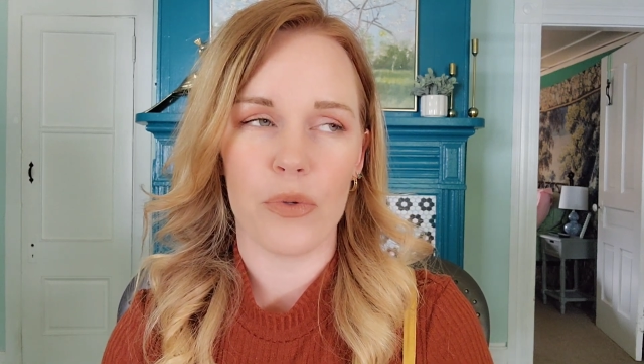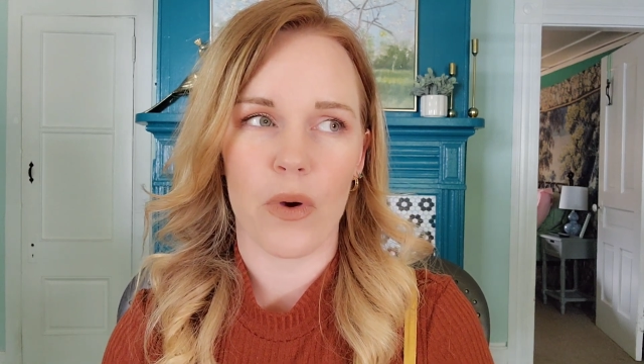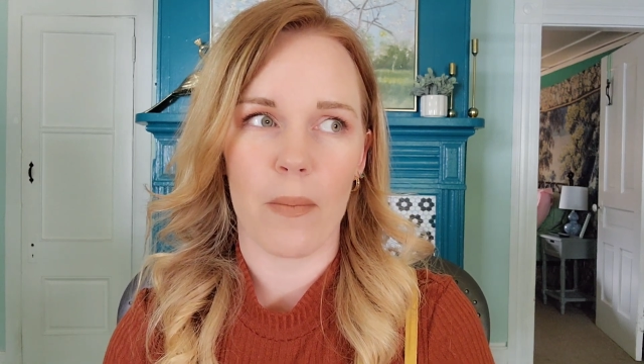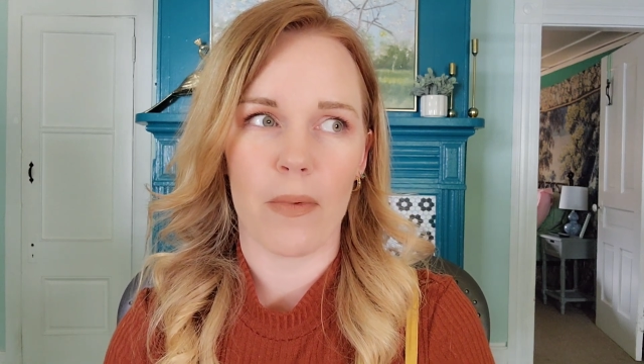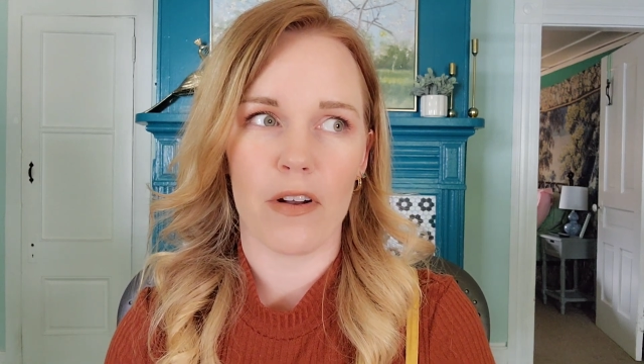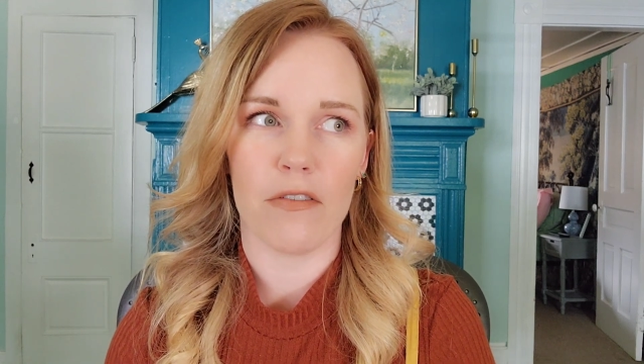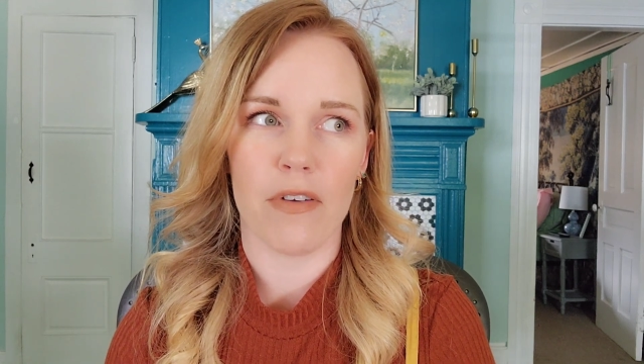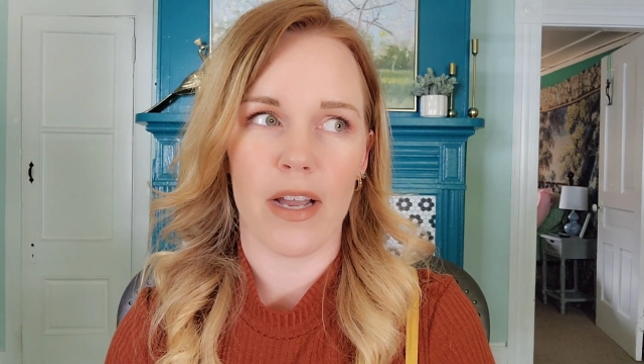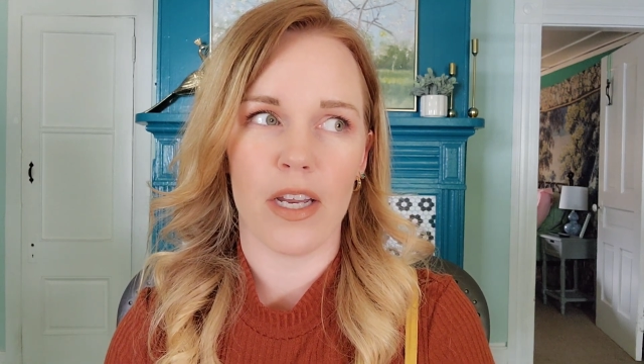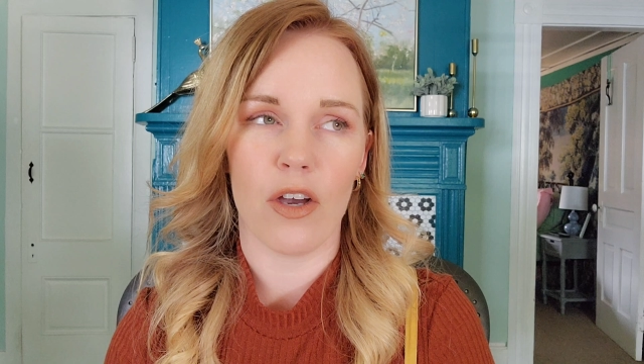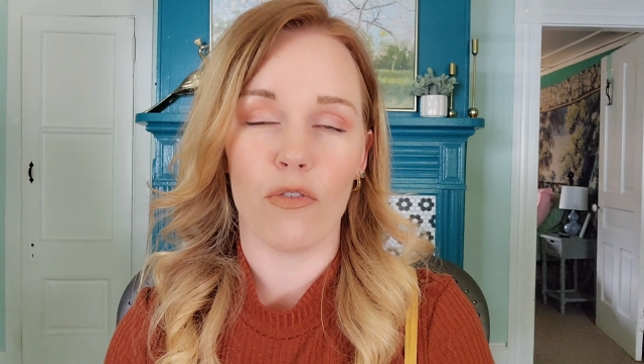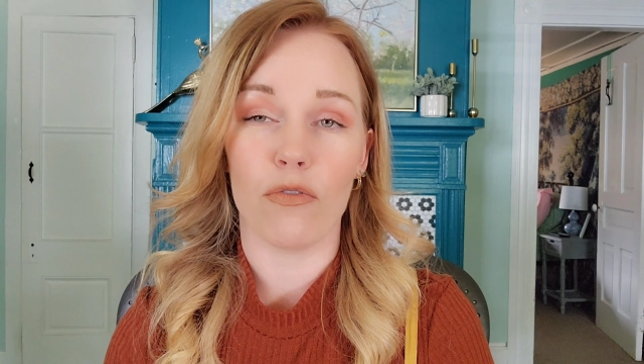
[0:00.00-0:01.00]
So I'm gonna
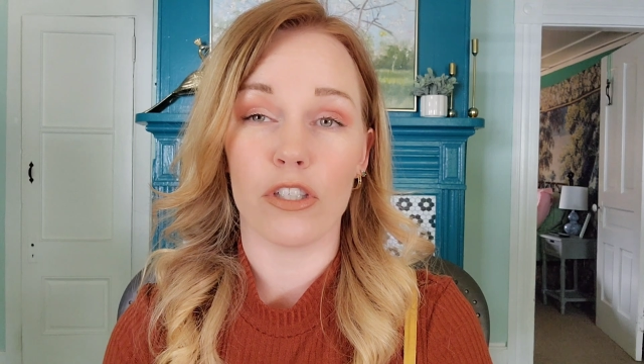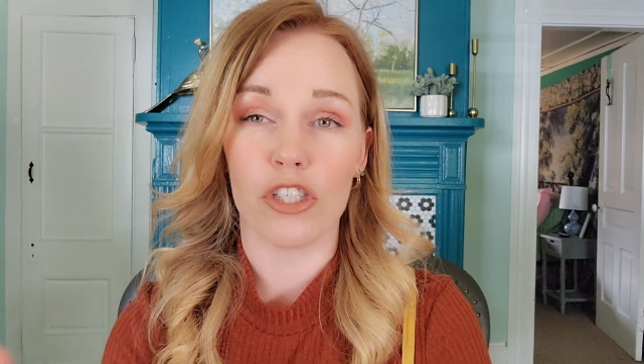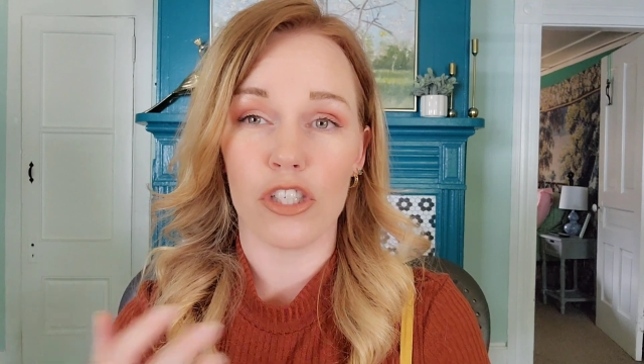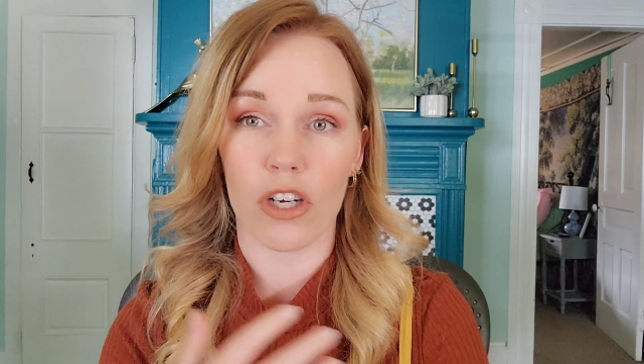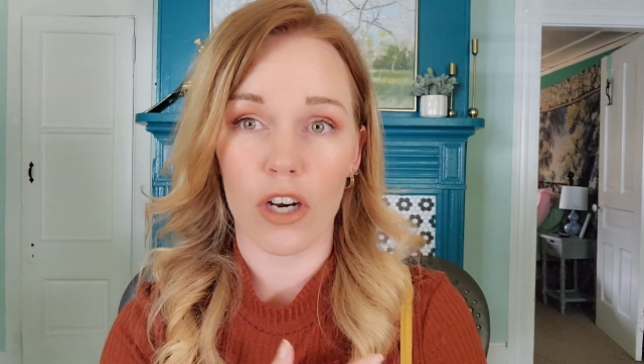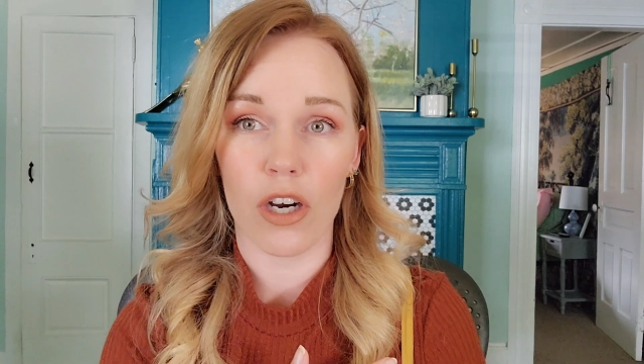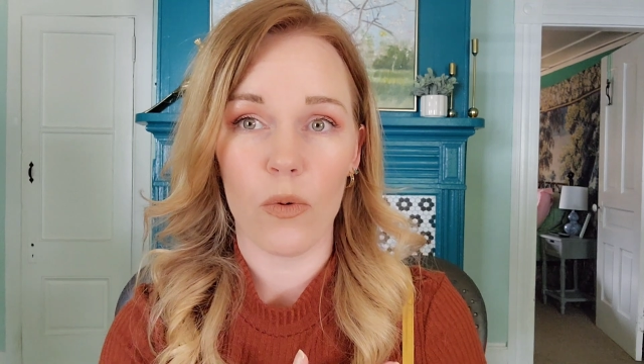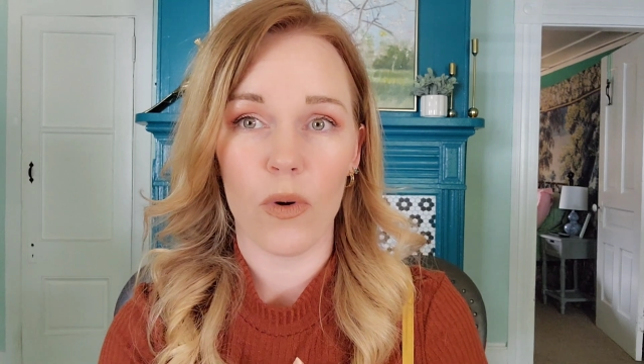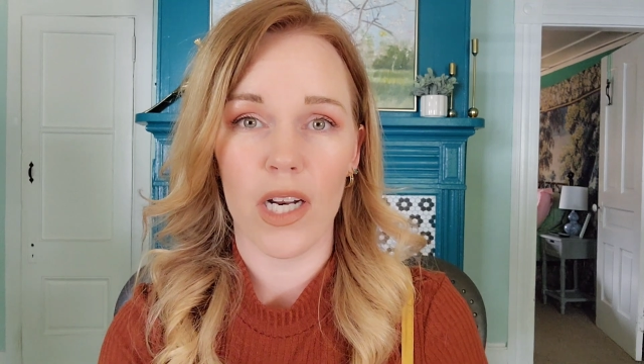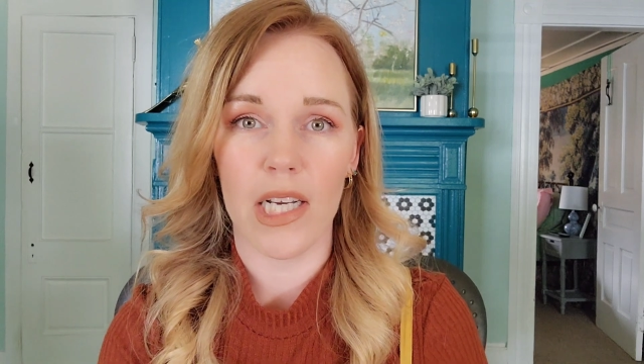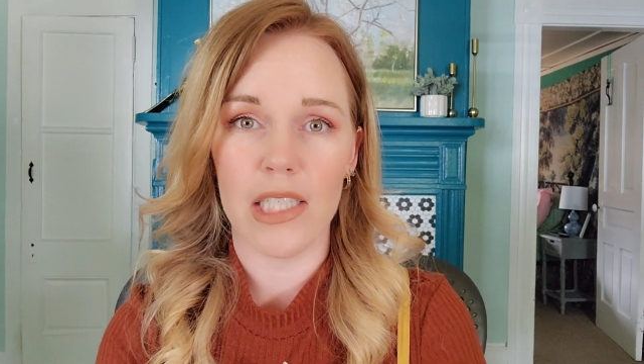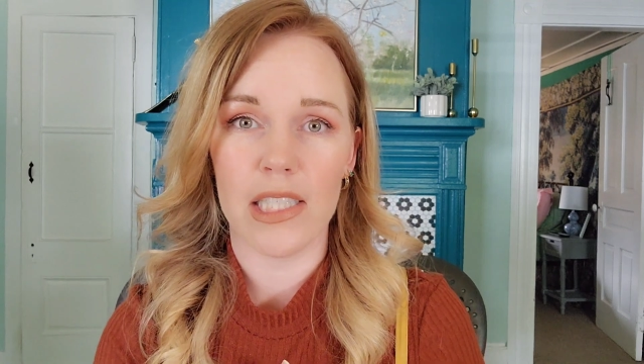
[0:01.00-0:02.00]
find out for sure
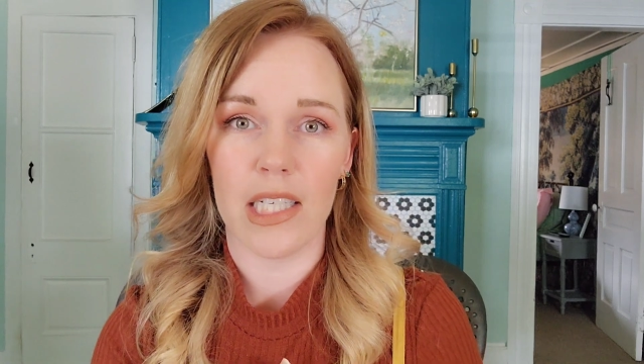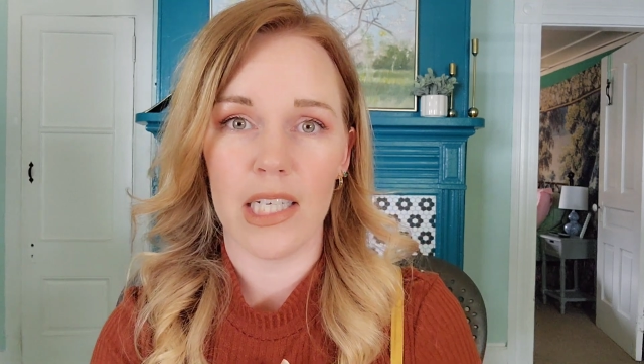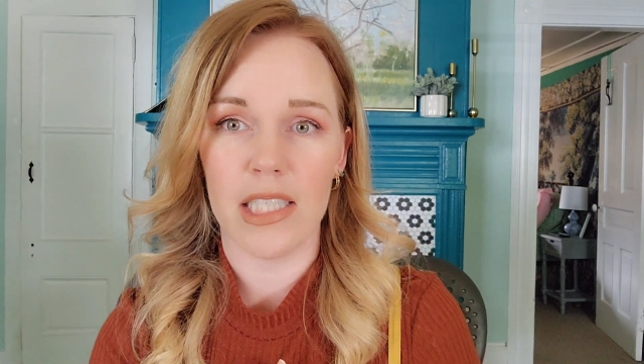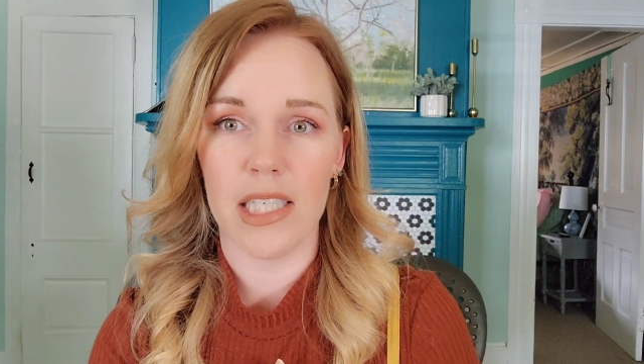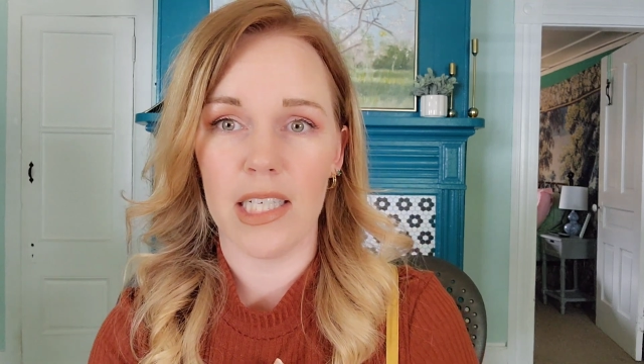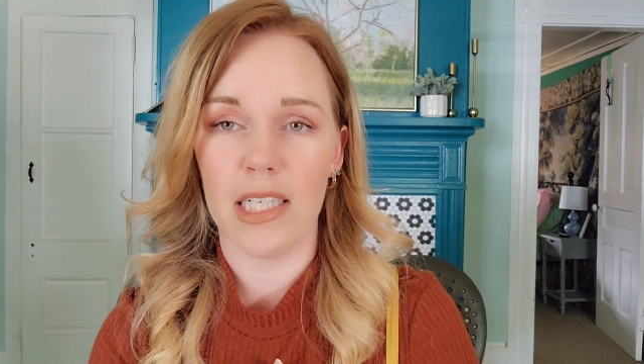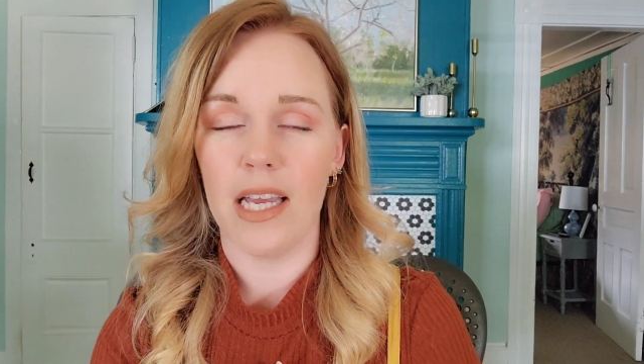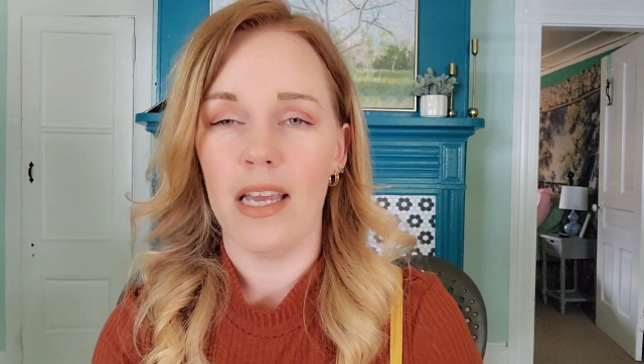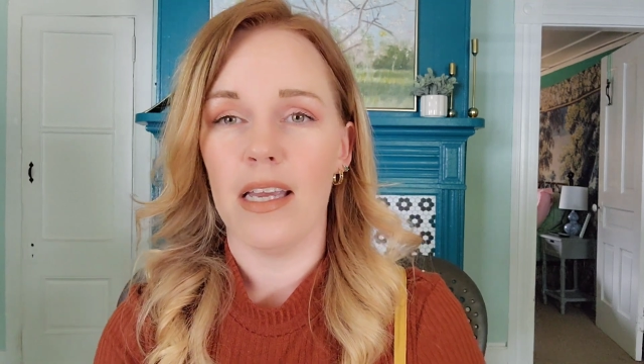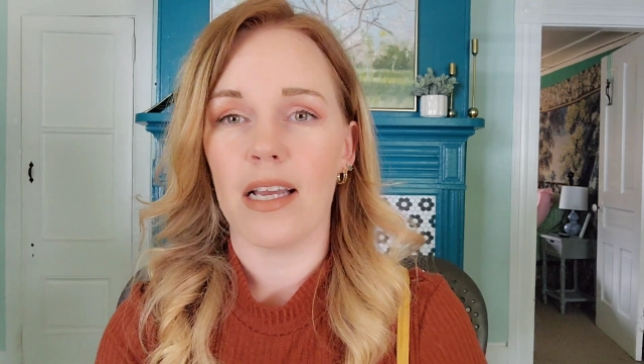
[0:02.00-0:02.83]
what it is that he did,